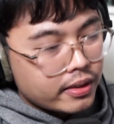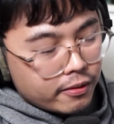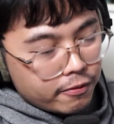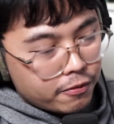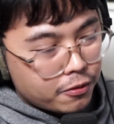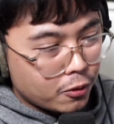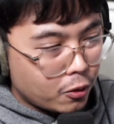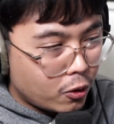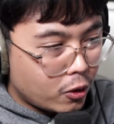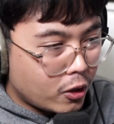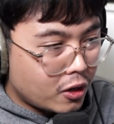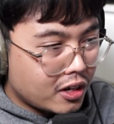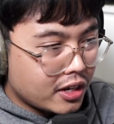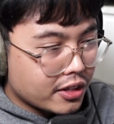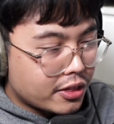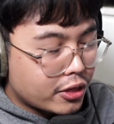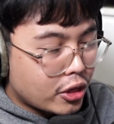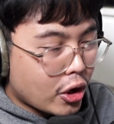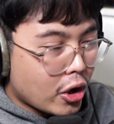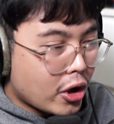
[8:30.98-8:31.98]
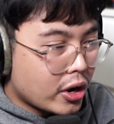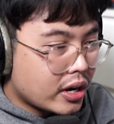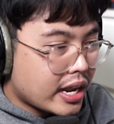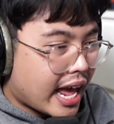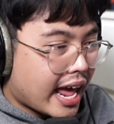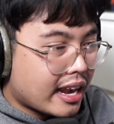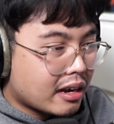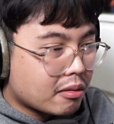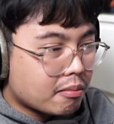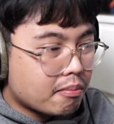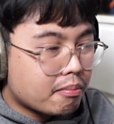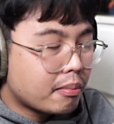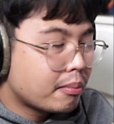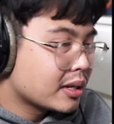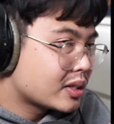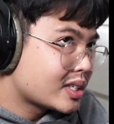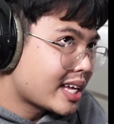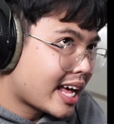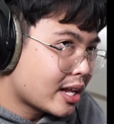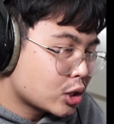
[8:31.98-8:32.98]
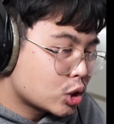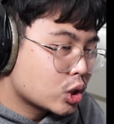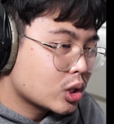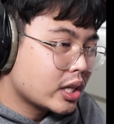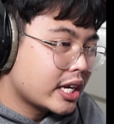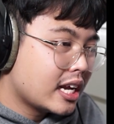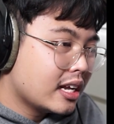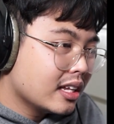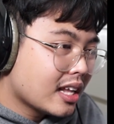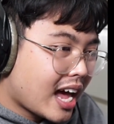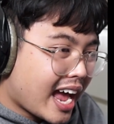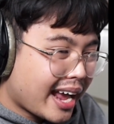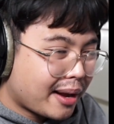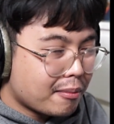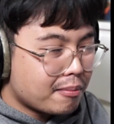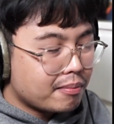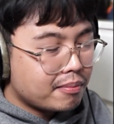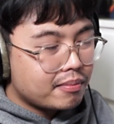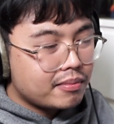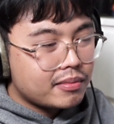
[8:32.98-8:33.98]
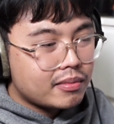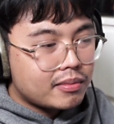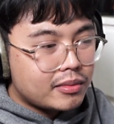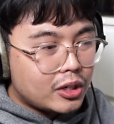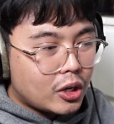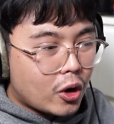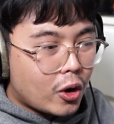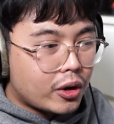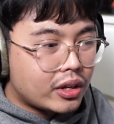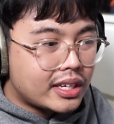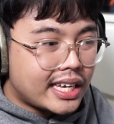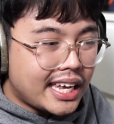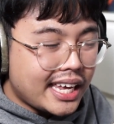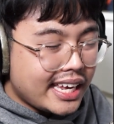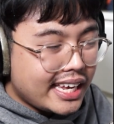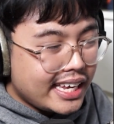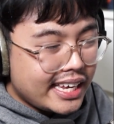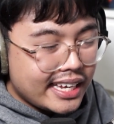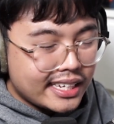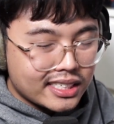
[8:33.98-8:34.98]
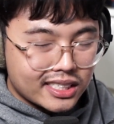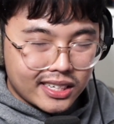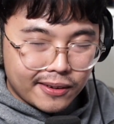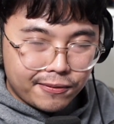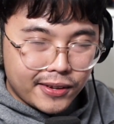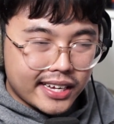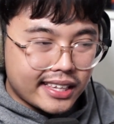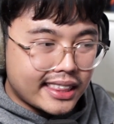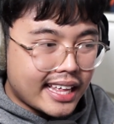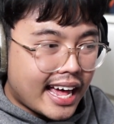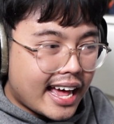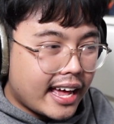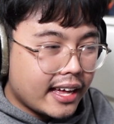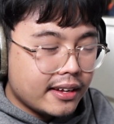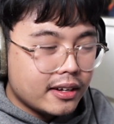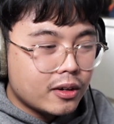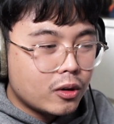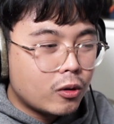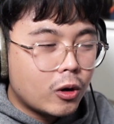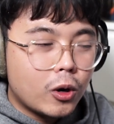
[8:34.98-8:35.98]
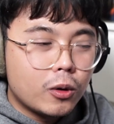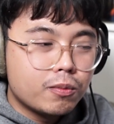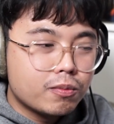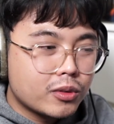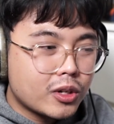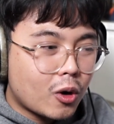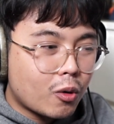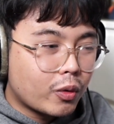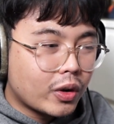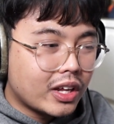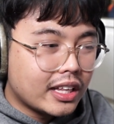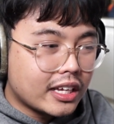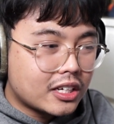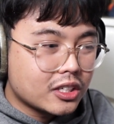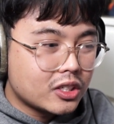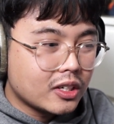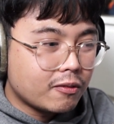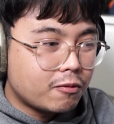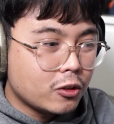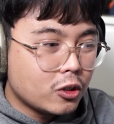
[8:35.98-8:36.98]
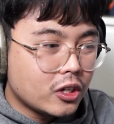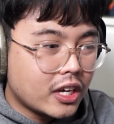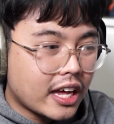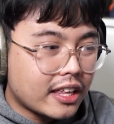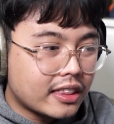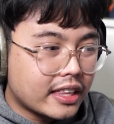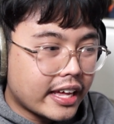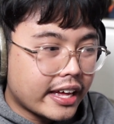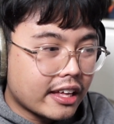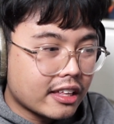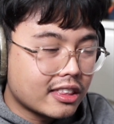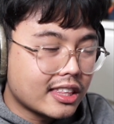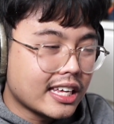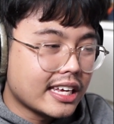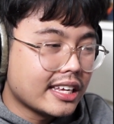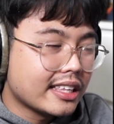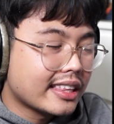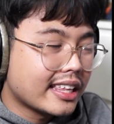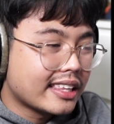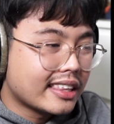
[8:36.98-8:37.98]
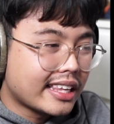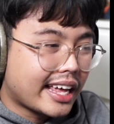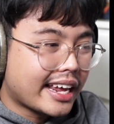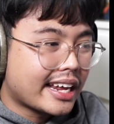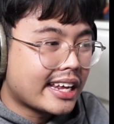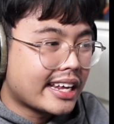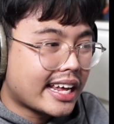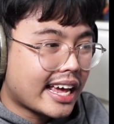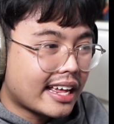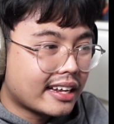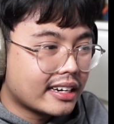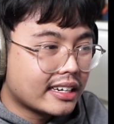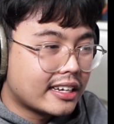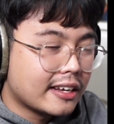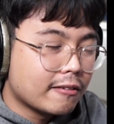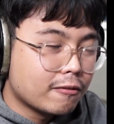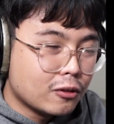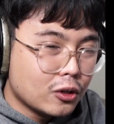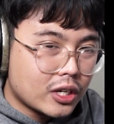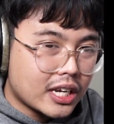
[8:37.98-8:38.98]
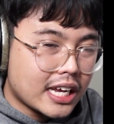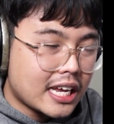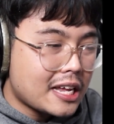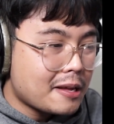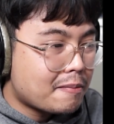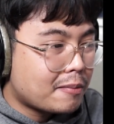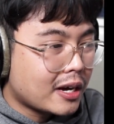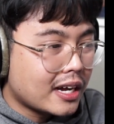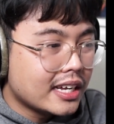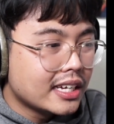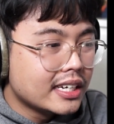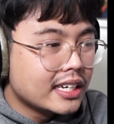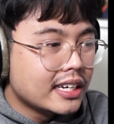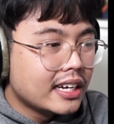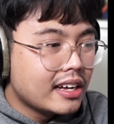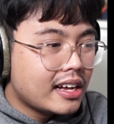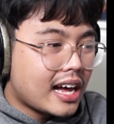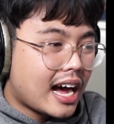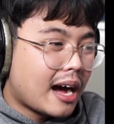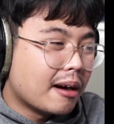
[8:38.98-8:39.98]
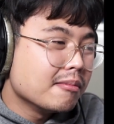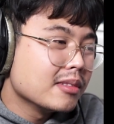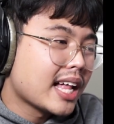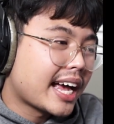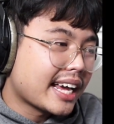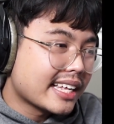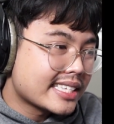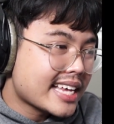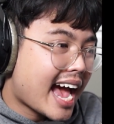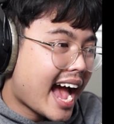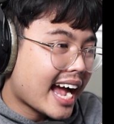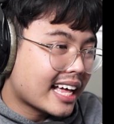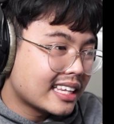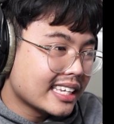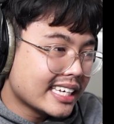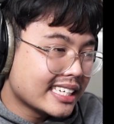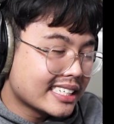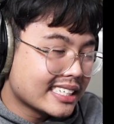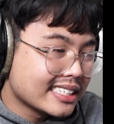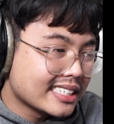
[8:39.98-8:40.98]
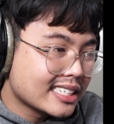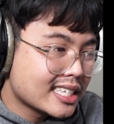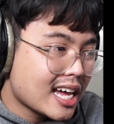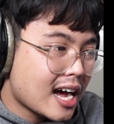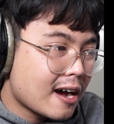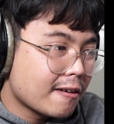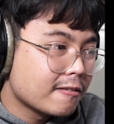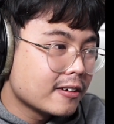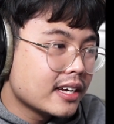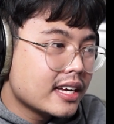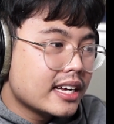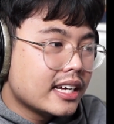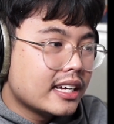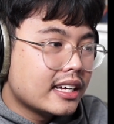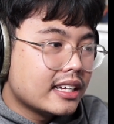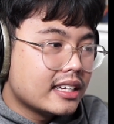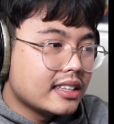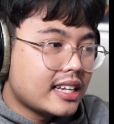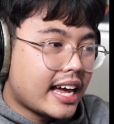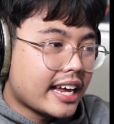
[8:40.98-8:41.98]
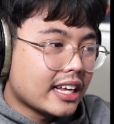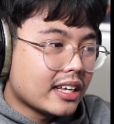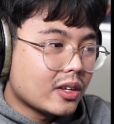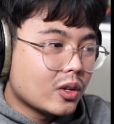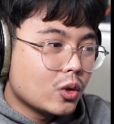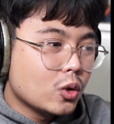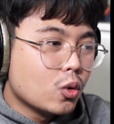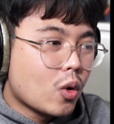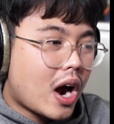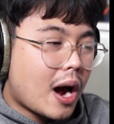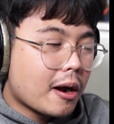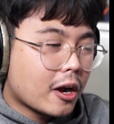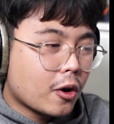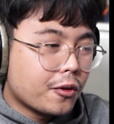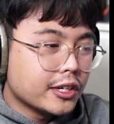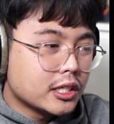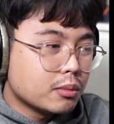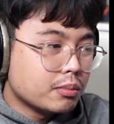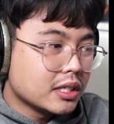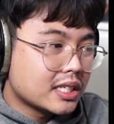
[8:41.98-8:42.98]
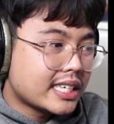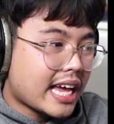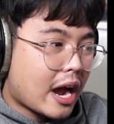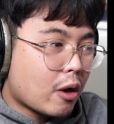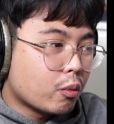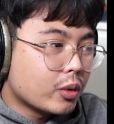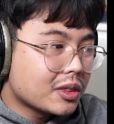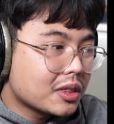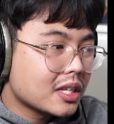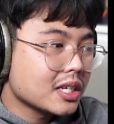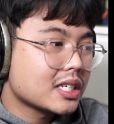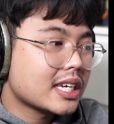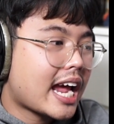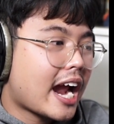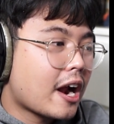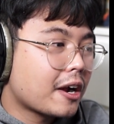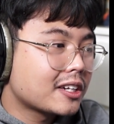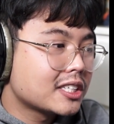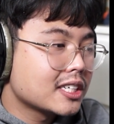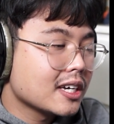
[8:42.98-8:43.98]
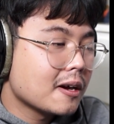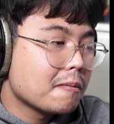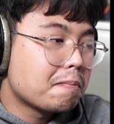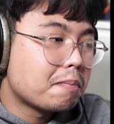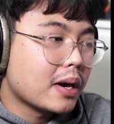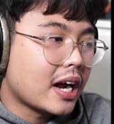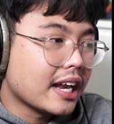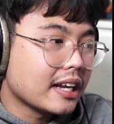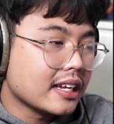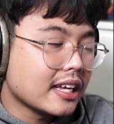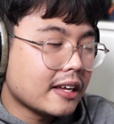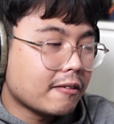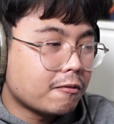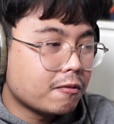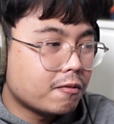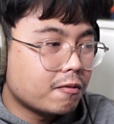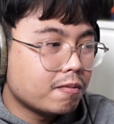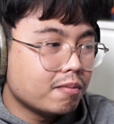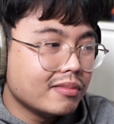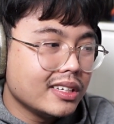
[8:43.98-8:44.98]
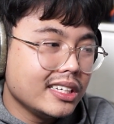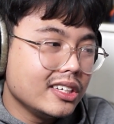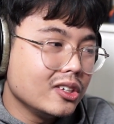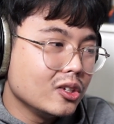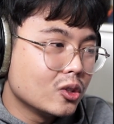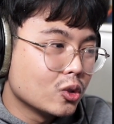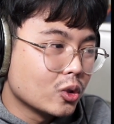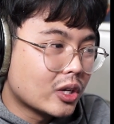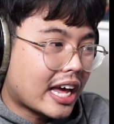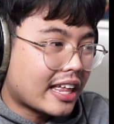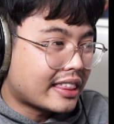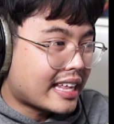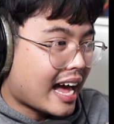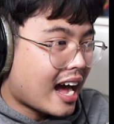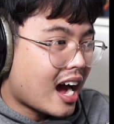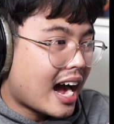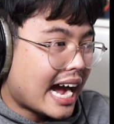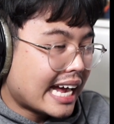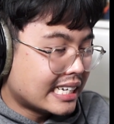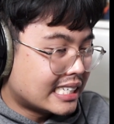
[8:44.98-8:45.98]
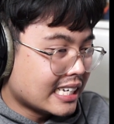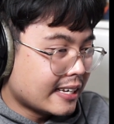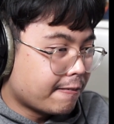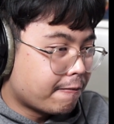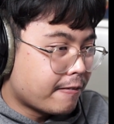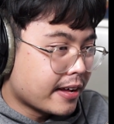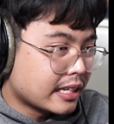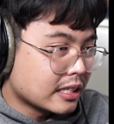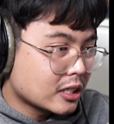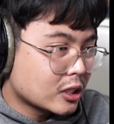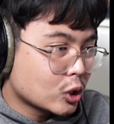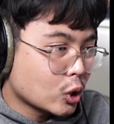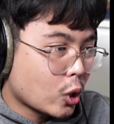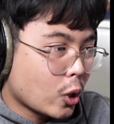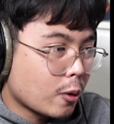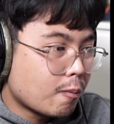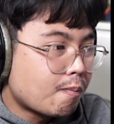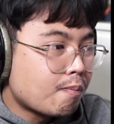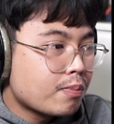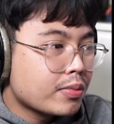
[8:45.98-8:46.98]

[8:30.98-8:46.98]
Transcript: for third and potentially like you know ki and stuff like that well not really because if you get their thing then they can get give you ki but um like attack links and stuff like you are going to miss out with this character but if you do get that high defense so